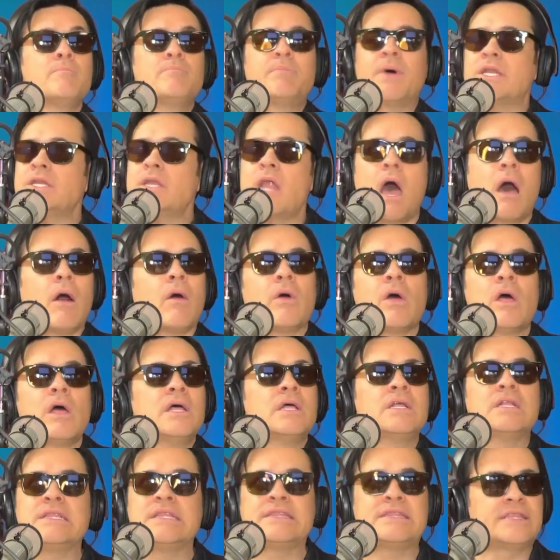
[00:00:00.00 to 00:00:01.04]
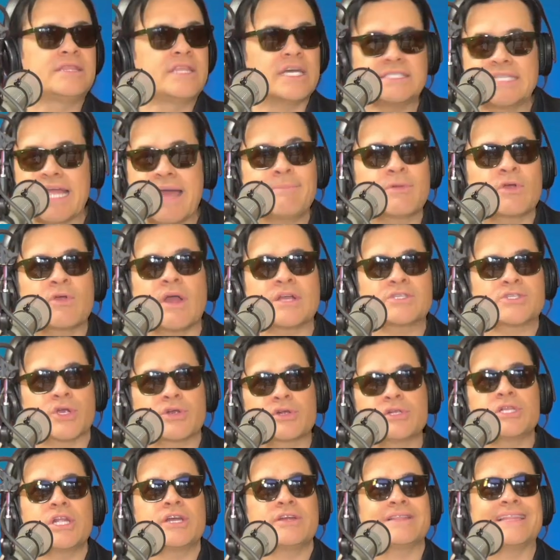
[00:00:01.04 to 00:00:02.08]
But no, the Democrats are
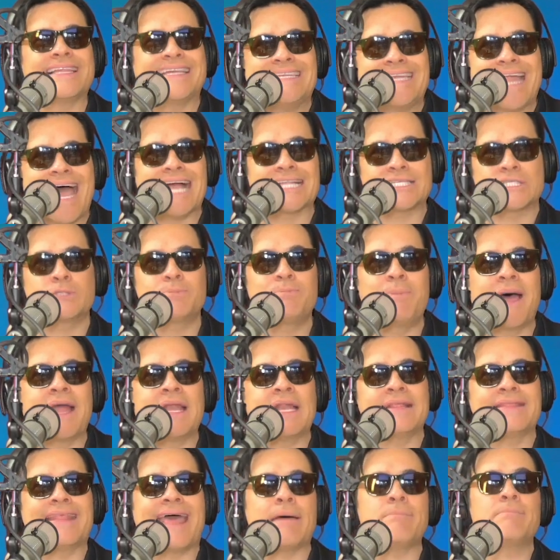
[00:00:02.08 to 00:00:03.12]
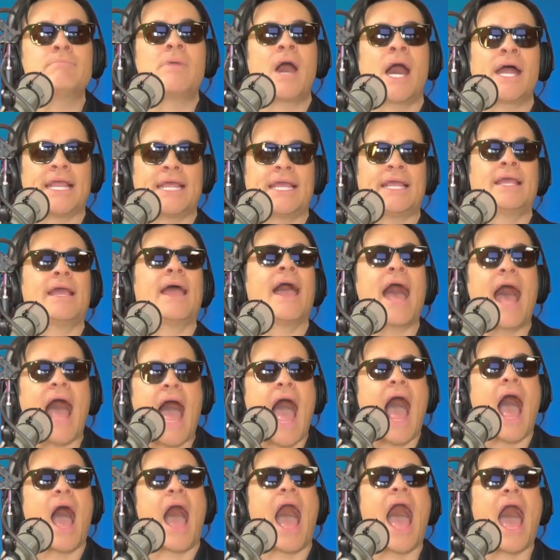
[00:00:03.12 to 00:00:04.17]
clearly not spending that money
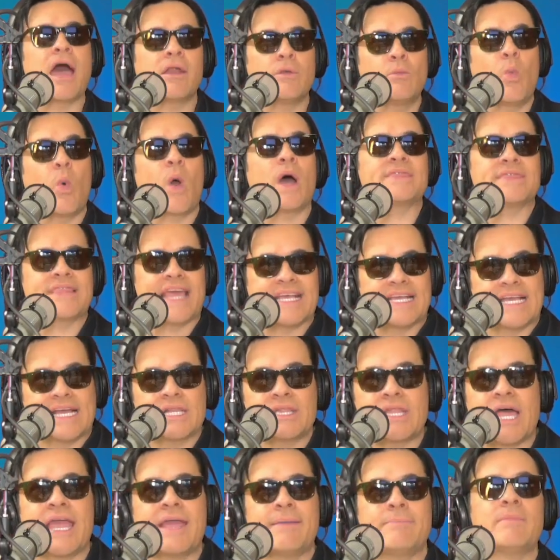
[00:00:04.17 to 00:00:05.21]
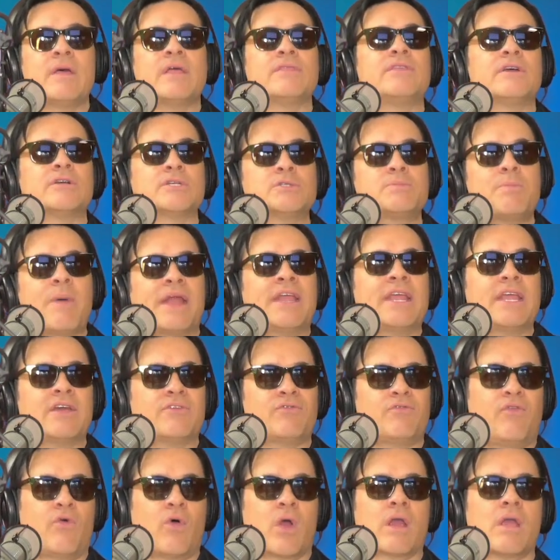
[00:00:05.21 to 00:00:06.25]
on what they claim they're spending
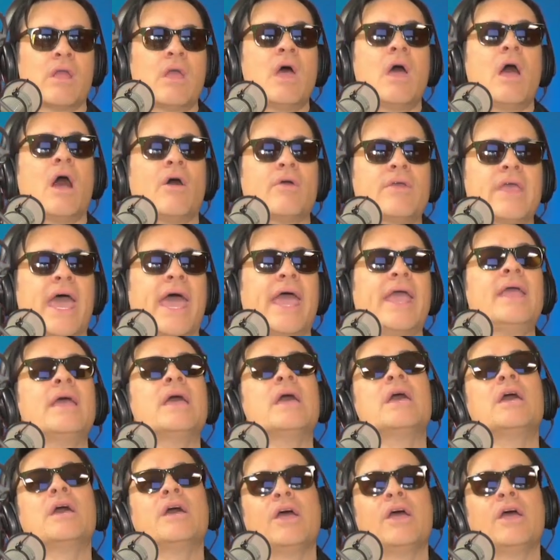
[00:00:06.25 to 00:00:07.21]
it for. Okay?